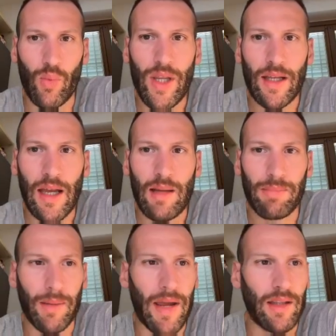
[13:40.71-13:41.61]
We can
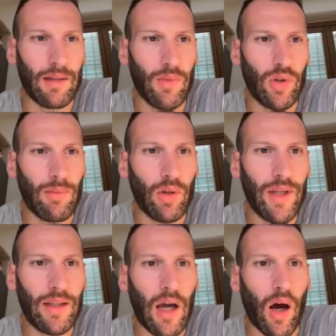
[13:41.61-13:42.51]
implement mutable
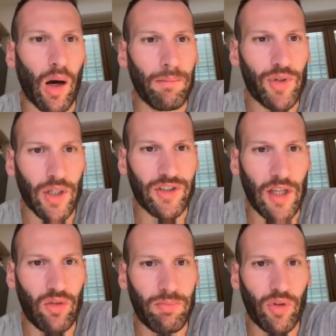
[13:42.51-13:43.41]
data objects
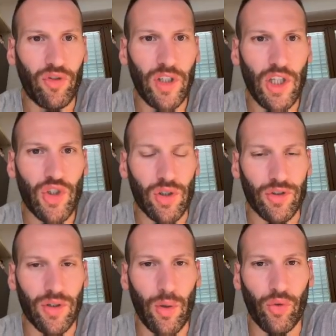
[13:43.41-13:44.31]
as
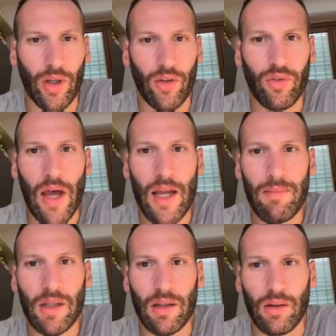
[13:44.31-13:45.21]
procedures using
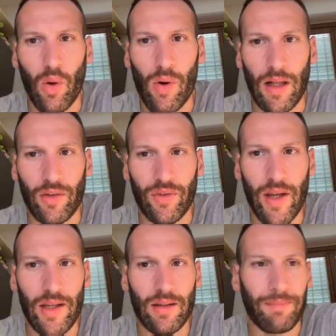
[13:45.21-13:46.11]
assignment and local
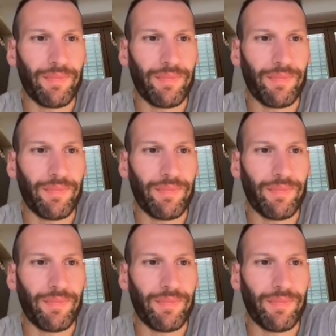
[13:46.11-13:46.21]
state.